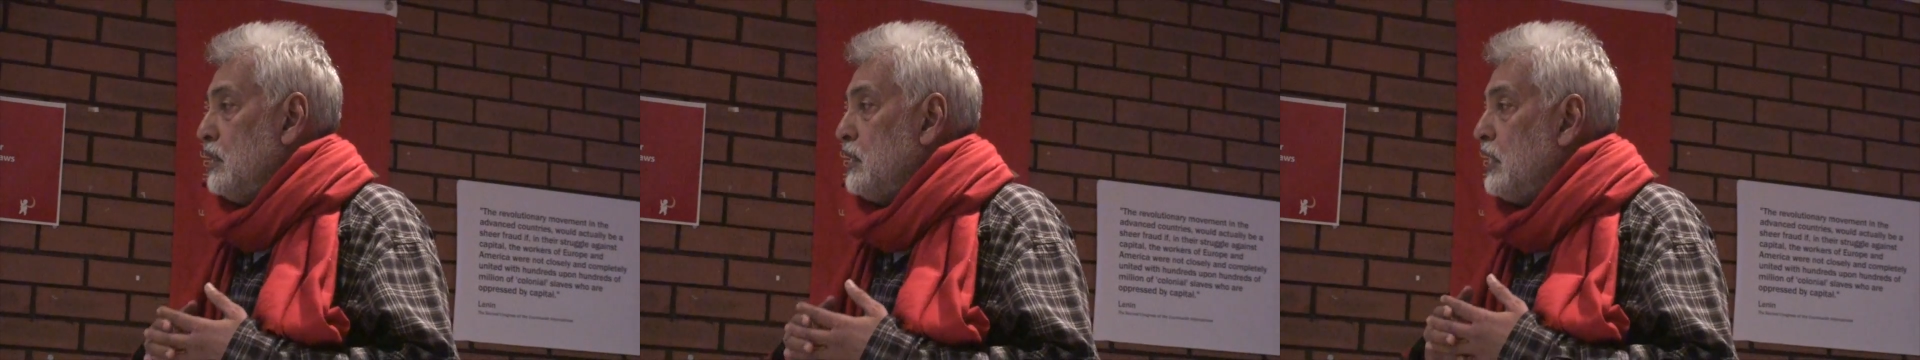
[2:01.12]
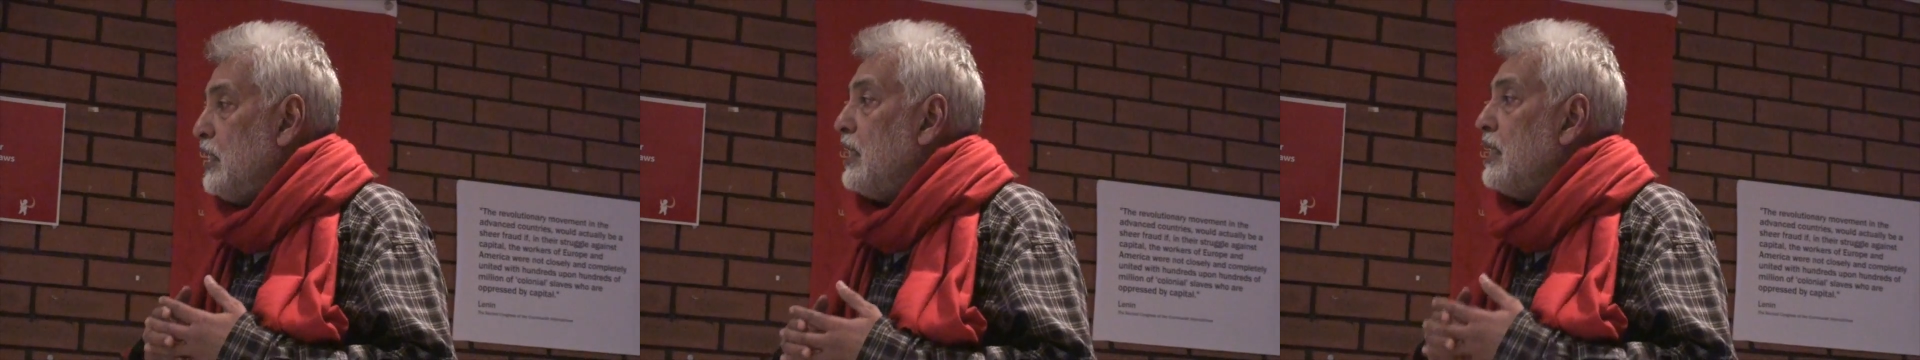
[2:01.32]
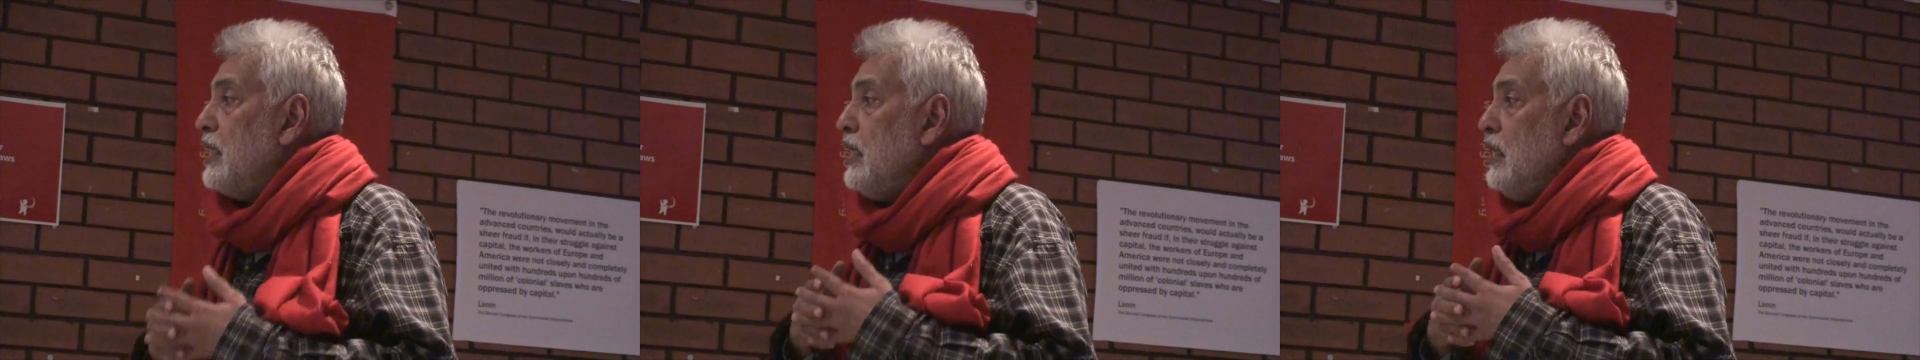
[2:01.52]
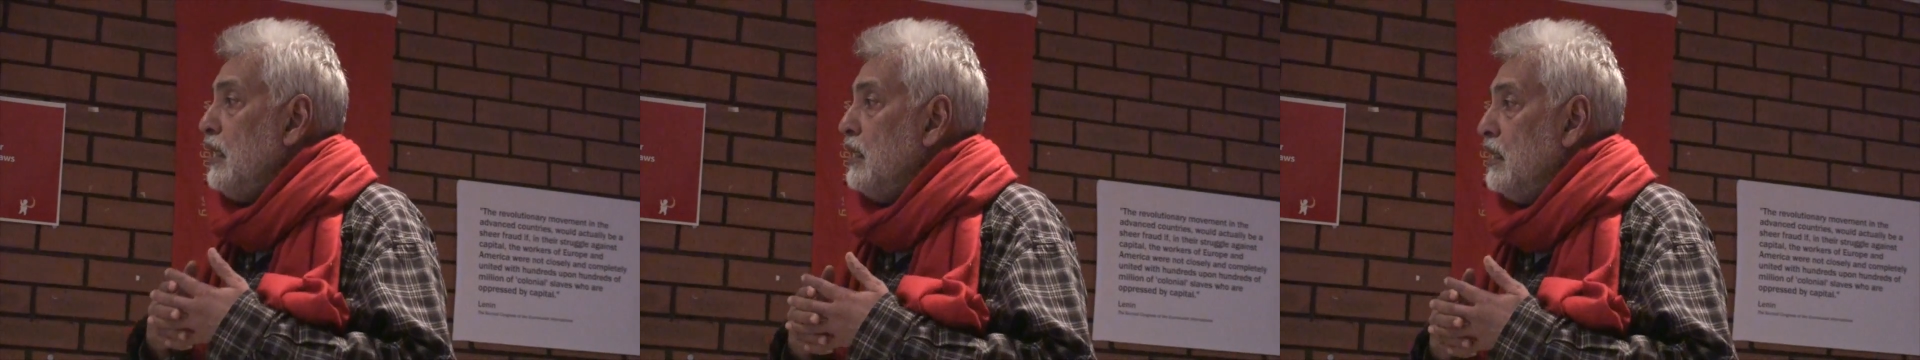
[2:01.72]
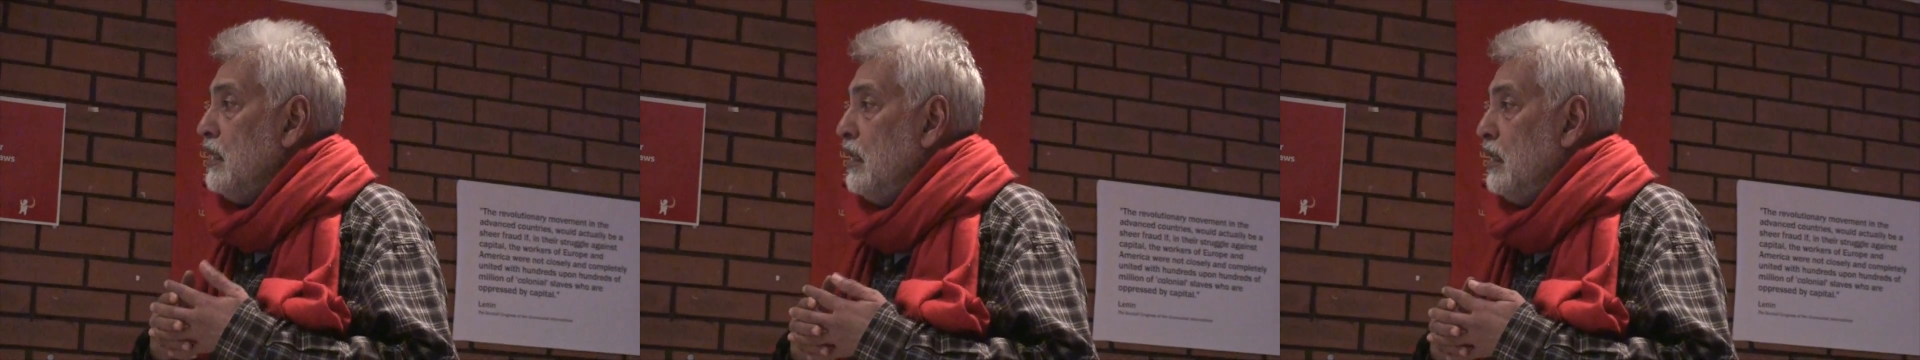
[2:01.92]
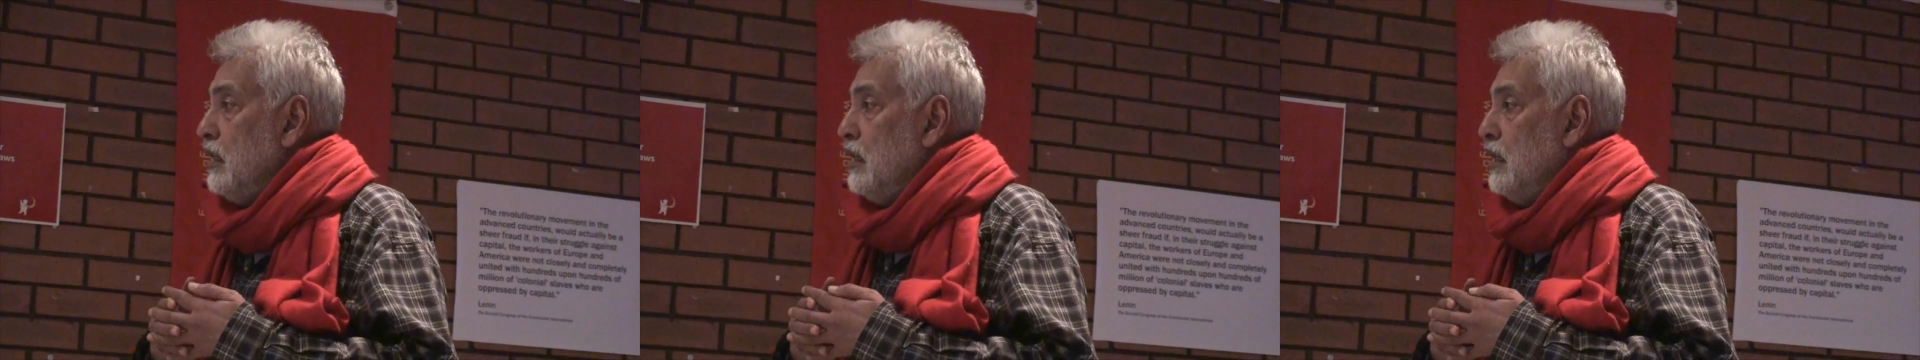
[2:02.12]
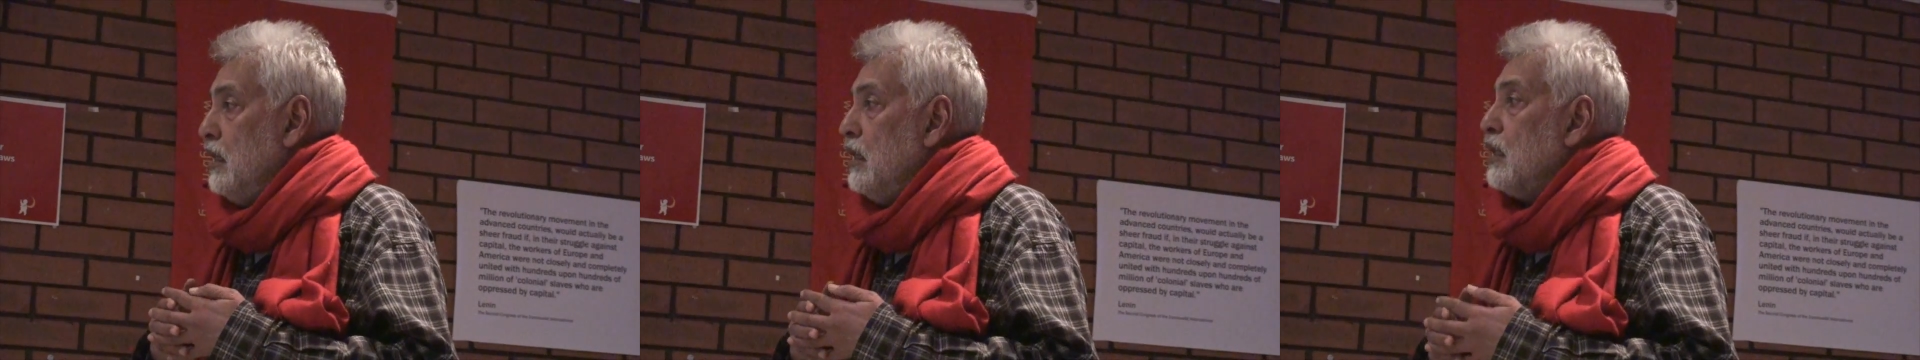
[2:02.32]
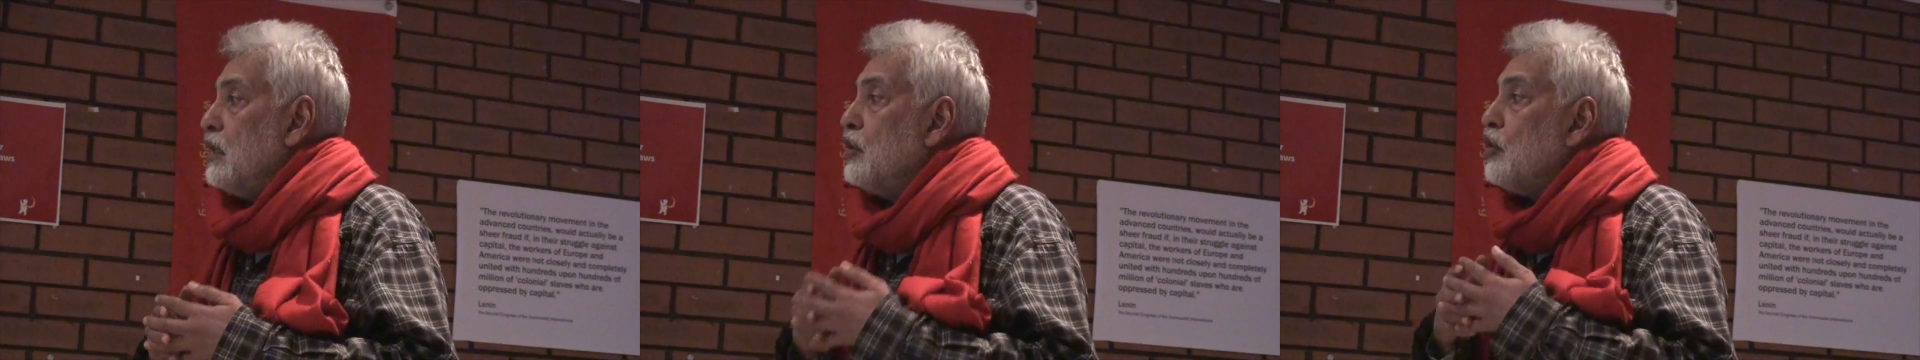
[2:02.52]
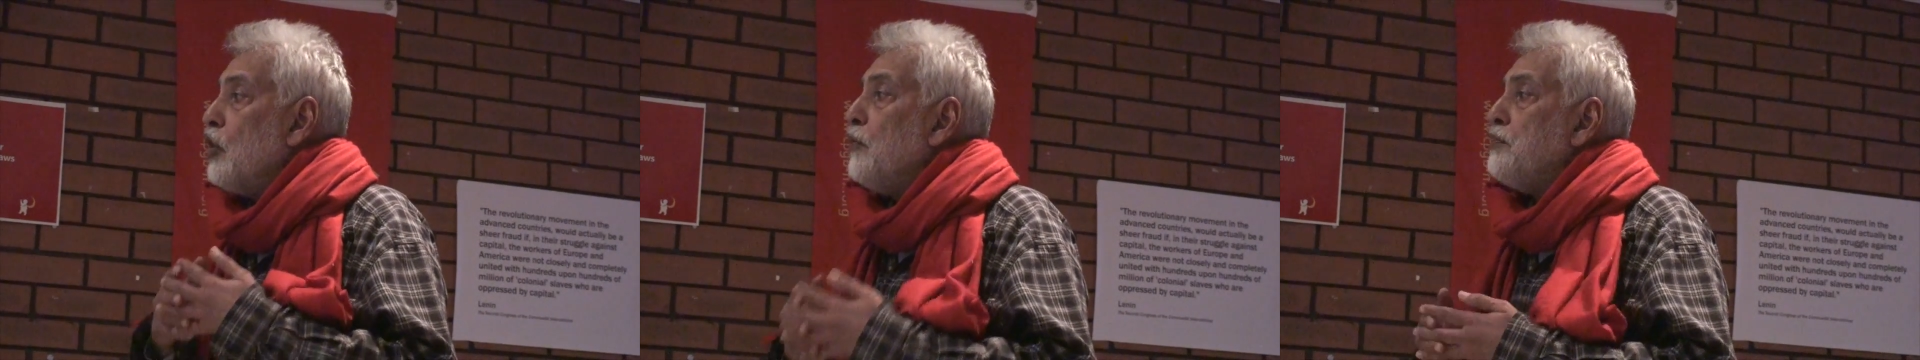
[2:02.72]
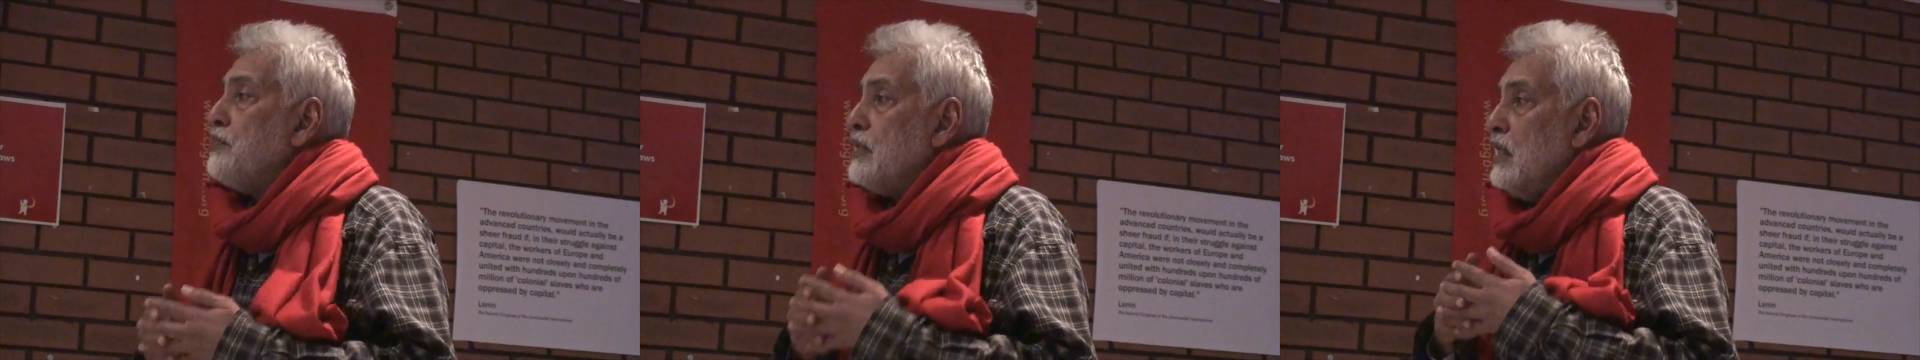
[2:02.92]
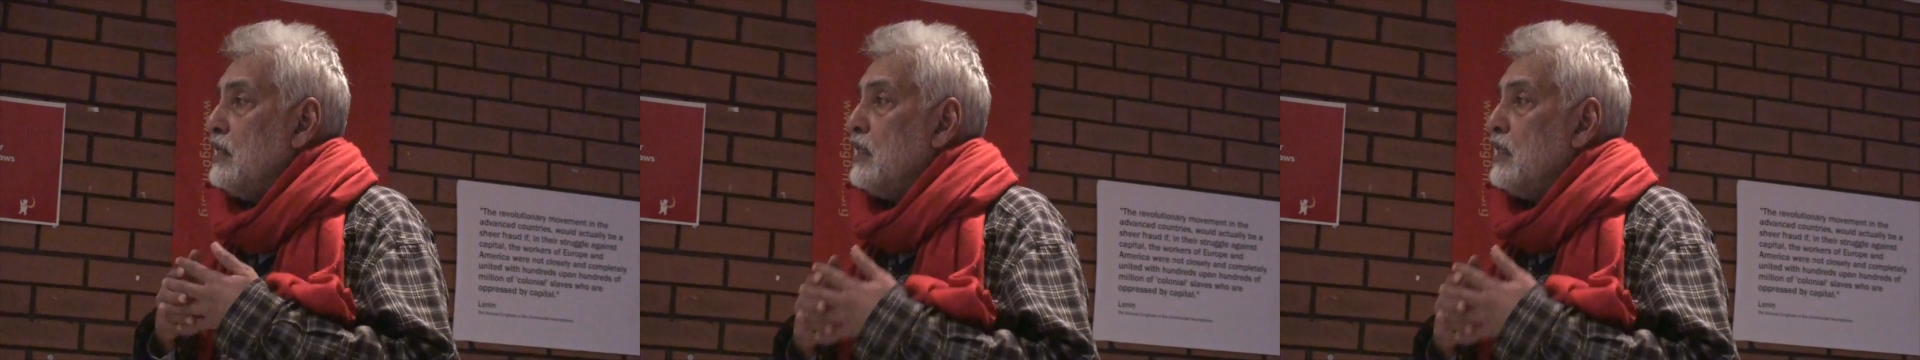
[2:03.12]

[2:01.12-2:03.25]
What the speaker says: theory gropes